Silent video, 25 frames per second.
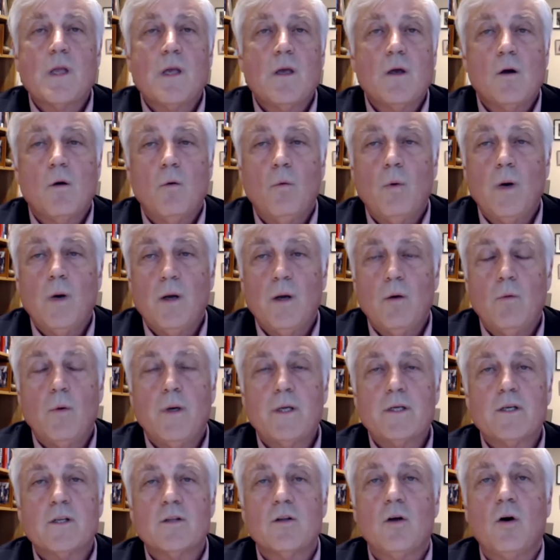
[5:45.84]

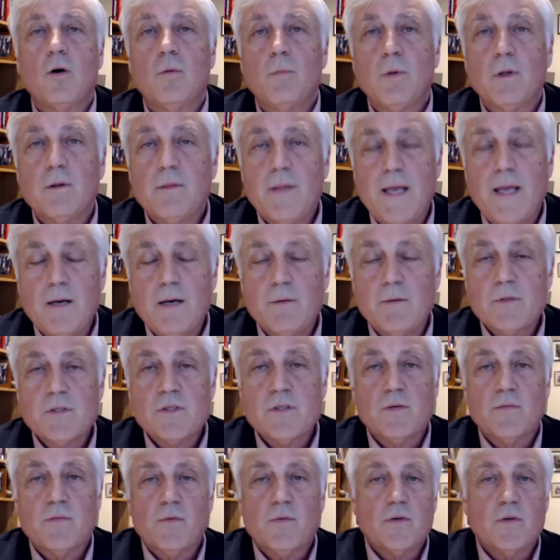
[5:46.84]
went global. That was
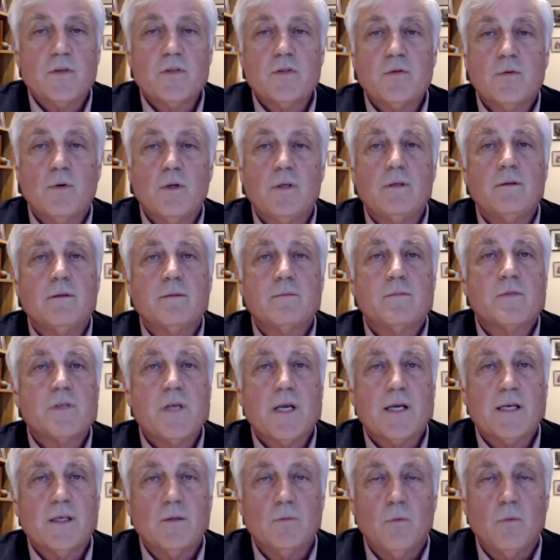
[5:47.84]
the first one.
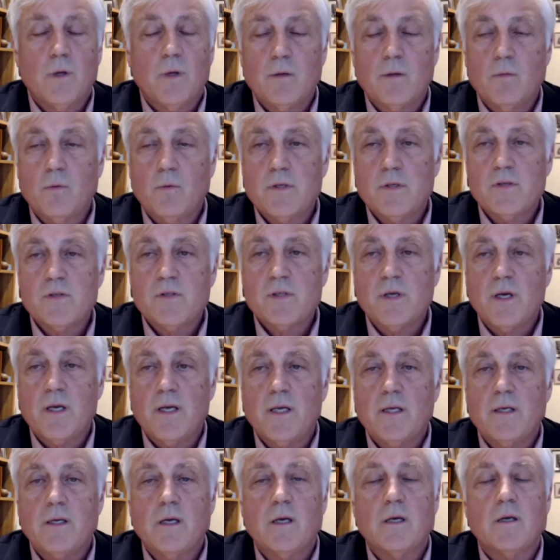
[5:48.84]
Second one was
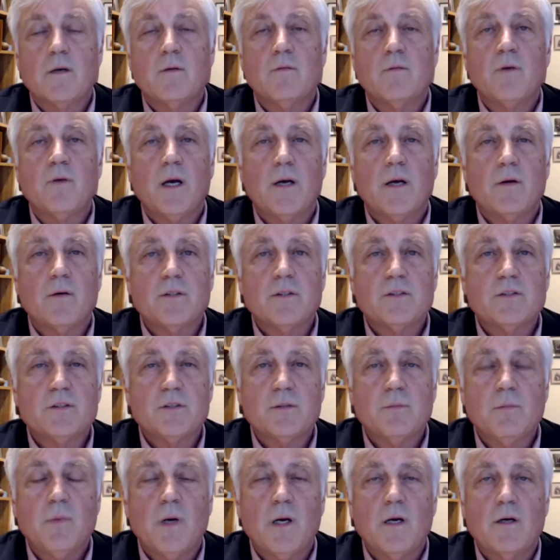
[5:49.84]
a virus,
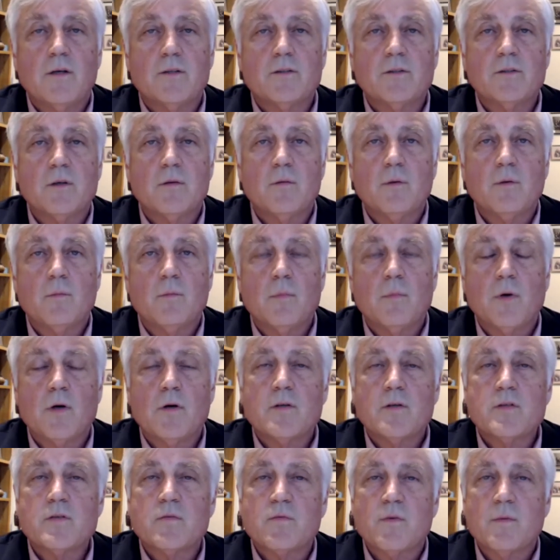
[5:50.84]

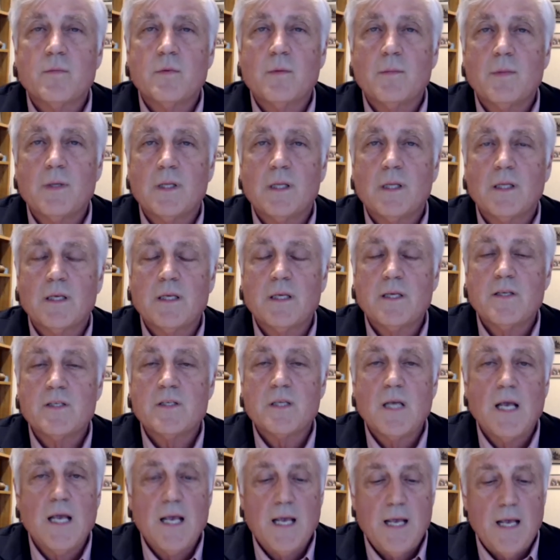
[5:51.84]
MERS from the Middle
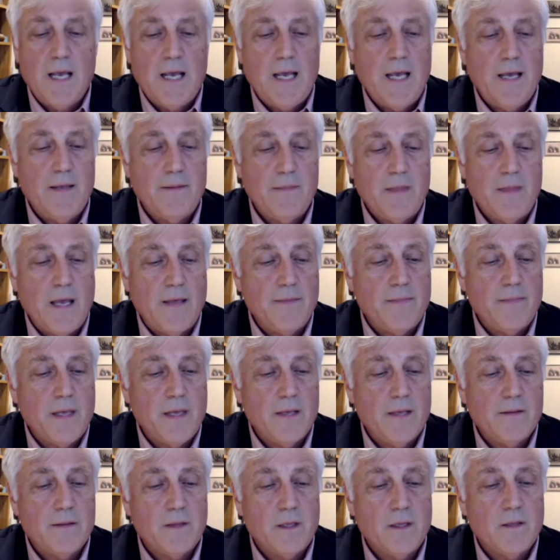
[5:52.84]
East, and
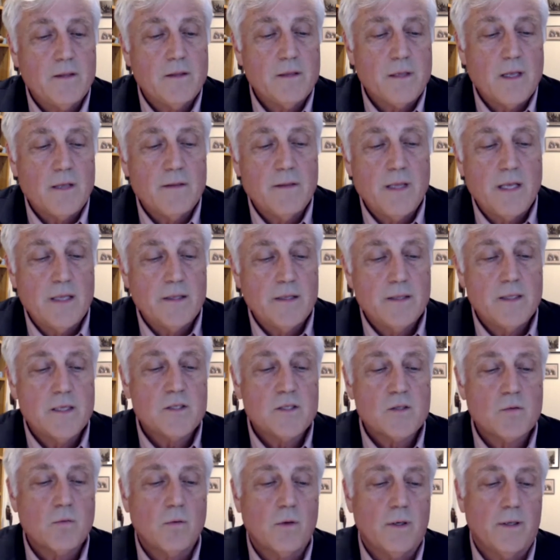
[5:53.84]
then
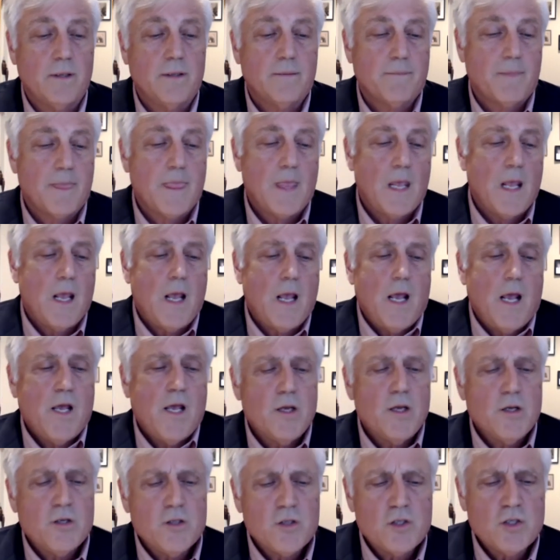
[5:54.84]
this one.
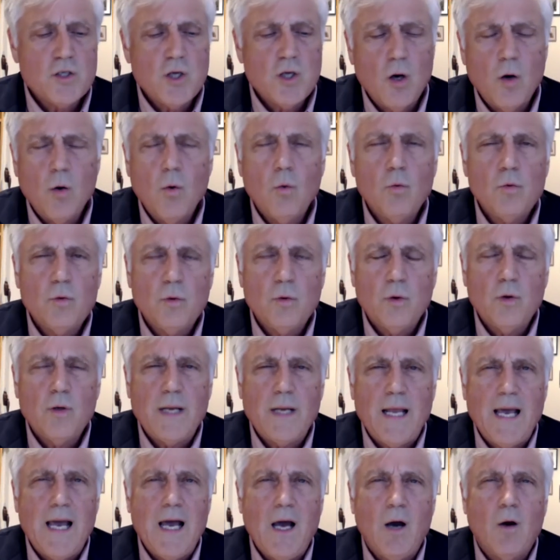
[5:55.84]
So
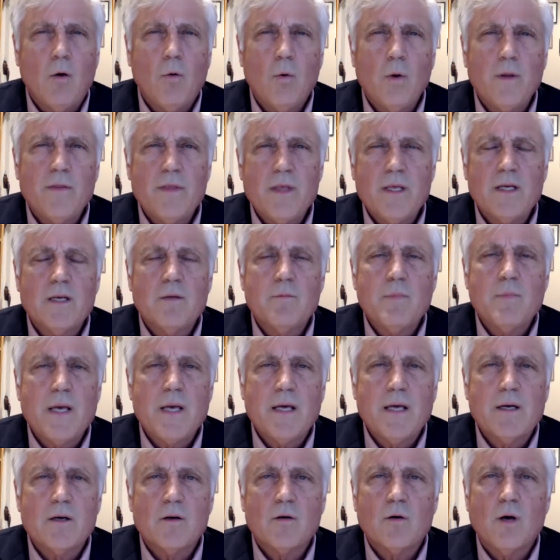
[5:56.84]
now, within a
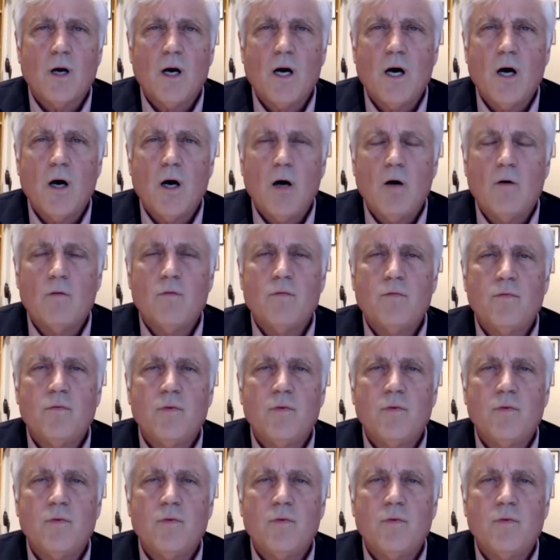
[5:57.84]
matter of